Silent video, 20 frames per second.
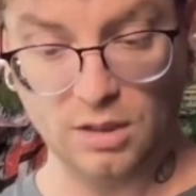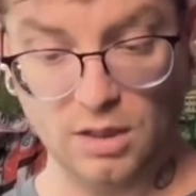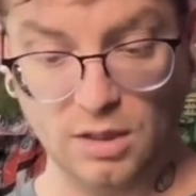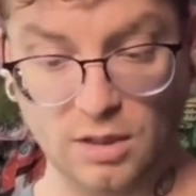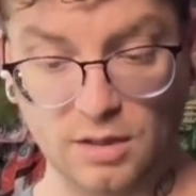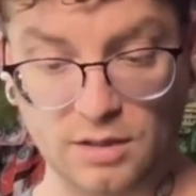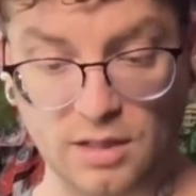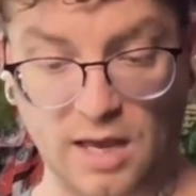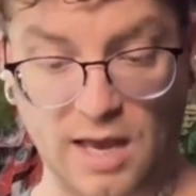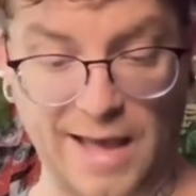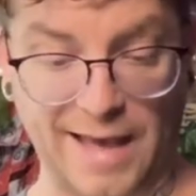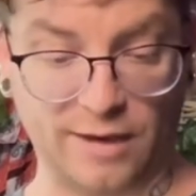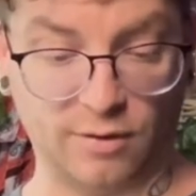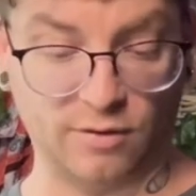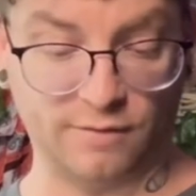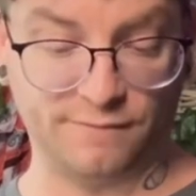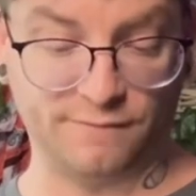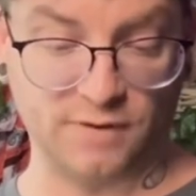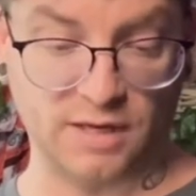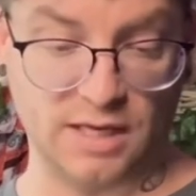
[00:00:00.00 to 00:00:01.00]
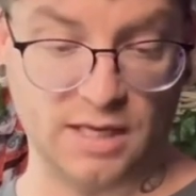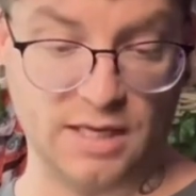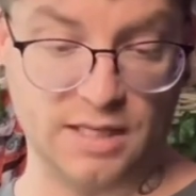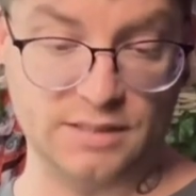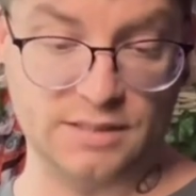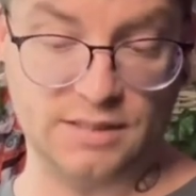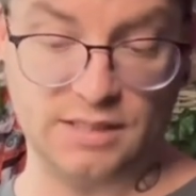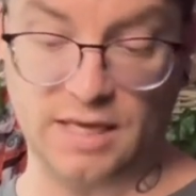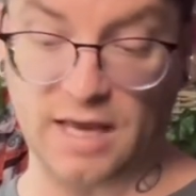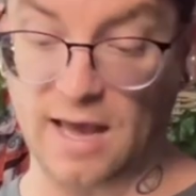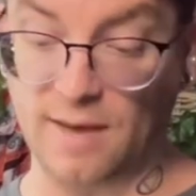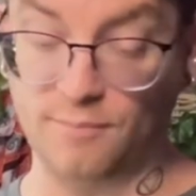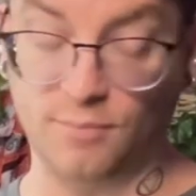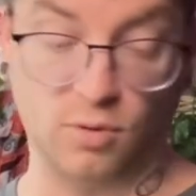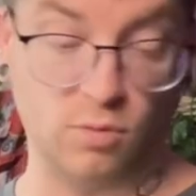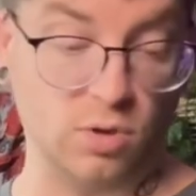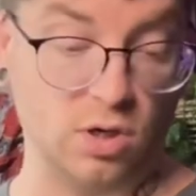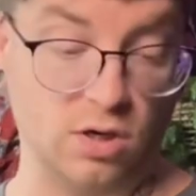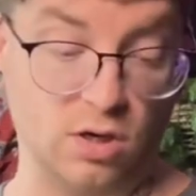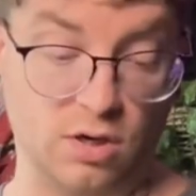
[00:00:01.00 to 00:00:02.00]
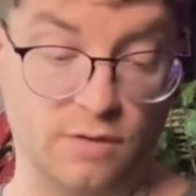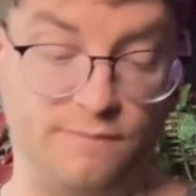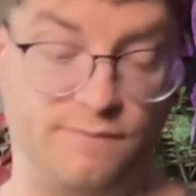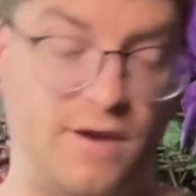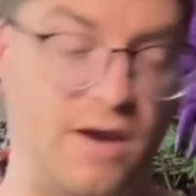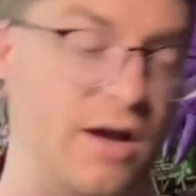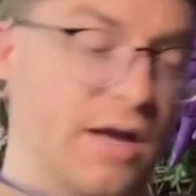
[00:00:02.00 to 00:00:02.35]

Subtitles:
The Hierophant, the Emperor, very